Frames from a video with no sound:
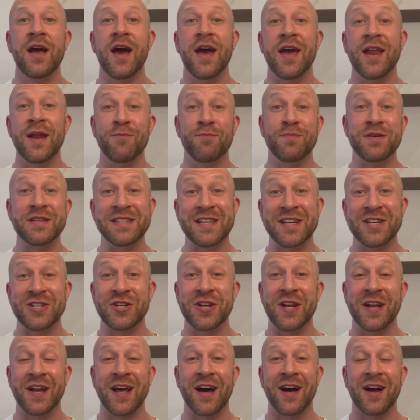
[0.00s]
and in
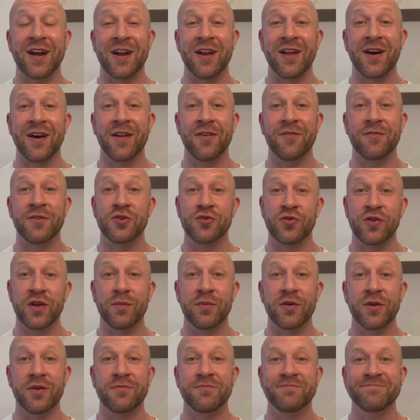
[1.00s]
positioning our client for treatment?